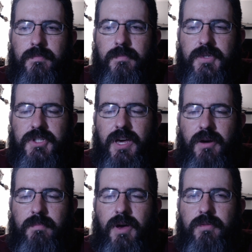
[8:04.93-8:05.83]
But she had her
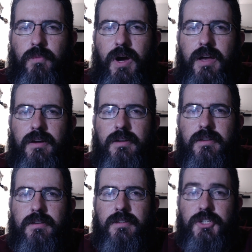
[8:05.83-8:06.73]
mouth wired
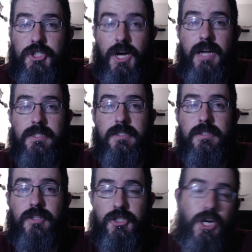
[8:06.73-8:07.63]
shut,
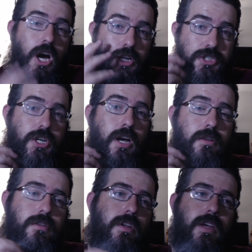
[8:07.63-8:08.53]
her jaw shut,
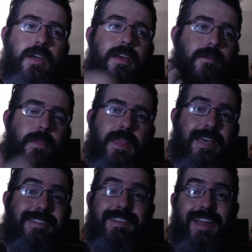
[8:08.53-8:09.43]

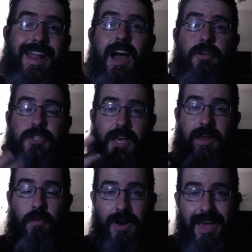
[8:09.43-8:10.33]
inside and out. She had to
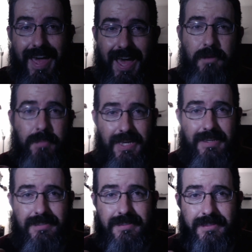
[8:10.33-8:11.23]
wear a
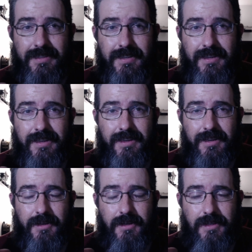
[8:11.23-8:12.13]
headpiece
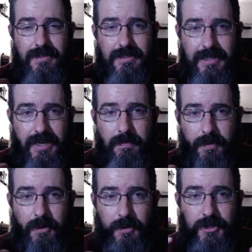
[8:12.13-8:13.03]
to keep
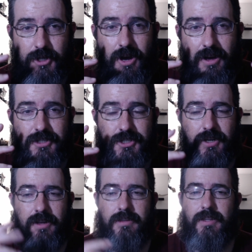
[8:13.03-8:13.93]
her jaw
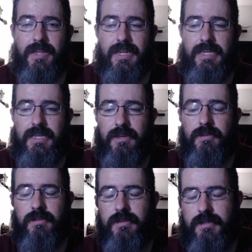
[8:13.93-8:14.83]
shut, to let it
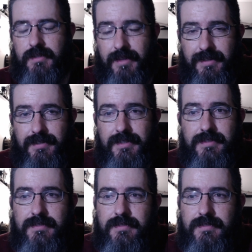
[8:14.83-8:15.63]
heal, because